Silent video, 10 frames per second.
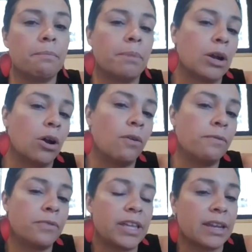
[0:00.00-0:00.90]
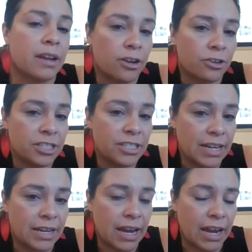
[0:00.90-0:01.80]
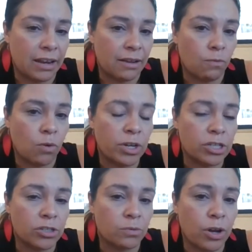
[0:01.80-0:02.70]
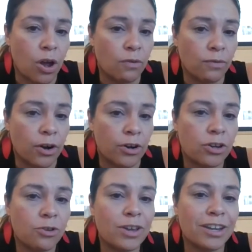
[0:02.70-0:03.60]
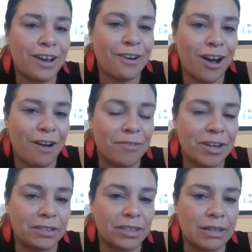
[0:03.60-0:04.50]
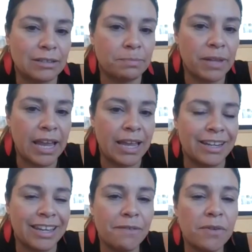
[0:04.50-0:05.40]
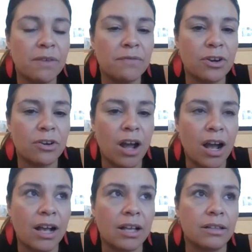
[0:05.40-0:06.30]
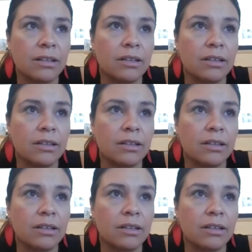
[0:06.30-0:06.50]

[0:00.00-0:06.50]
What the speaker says: But hopefully in understanding what we just went over, you can now confidently explain, even if you're not